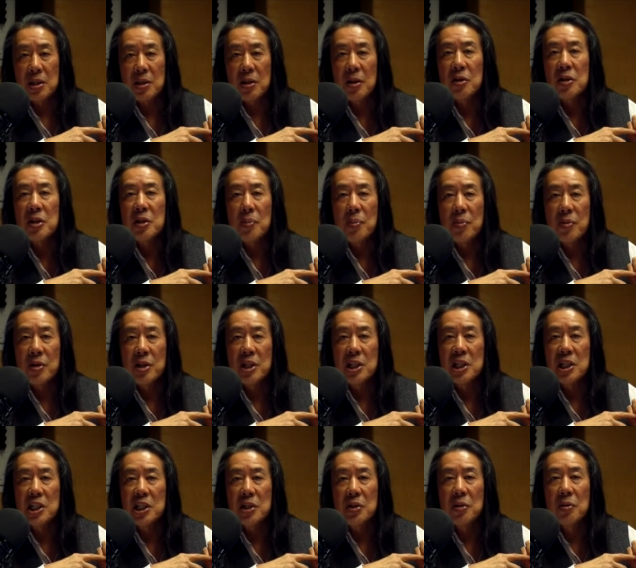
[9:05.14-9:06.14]
those
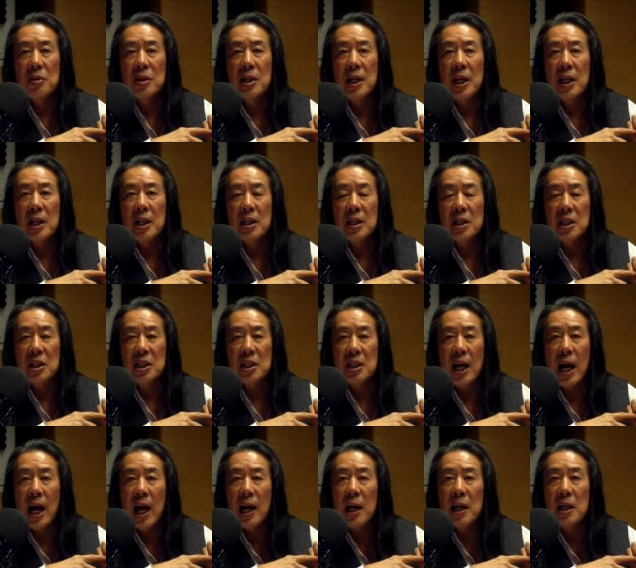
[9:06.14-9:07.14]
priests who take the
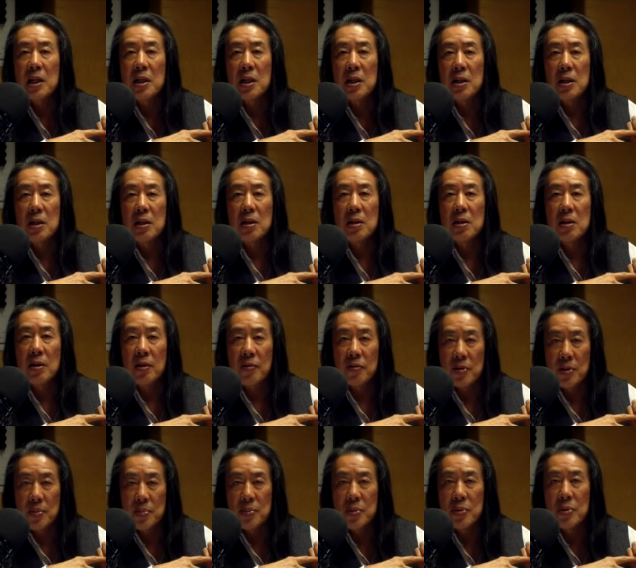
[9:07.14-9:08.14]
side of the
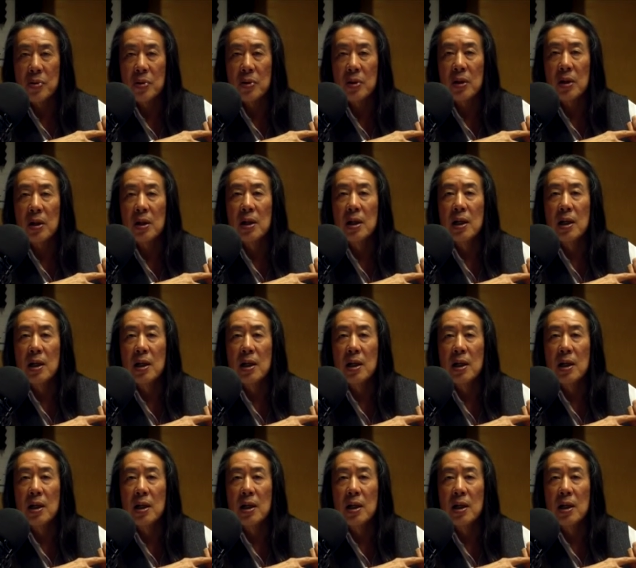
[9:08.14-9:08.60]
poor,